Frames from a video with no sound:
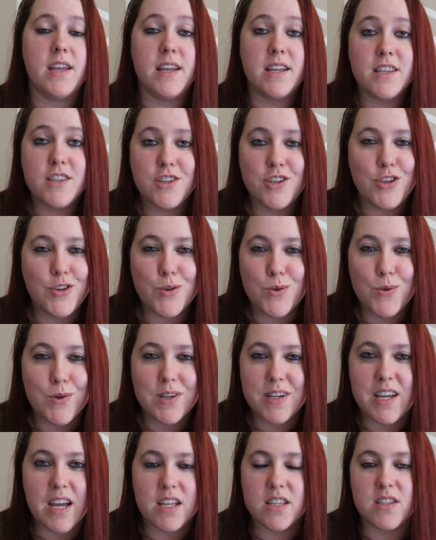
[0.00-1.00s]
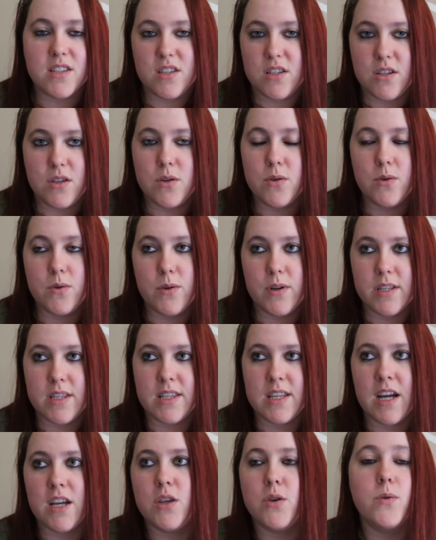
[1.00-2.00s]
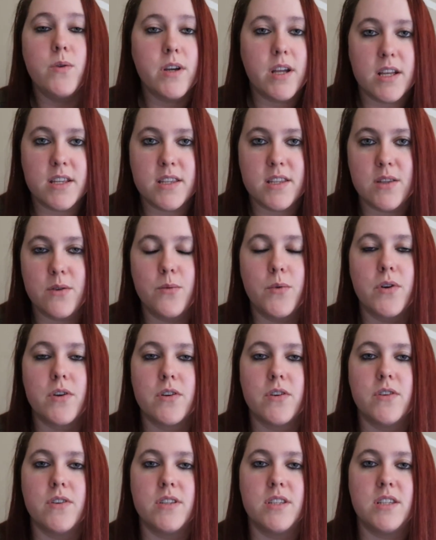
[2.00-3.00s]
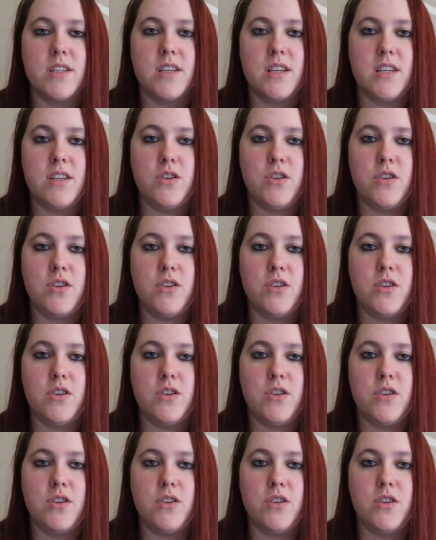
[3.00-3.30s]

it's you against you. It's not you against the world.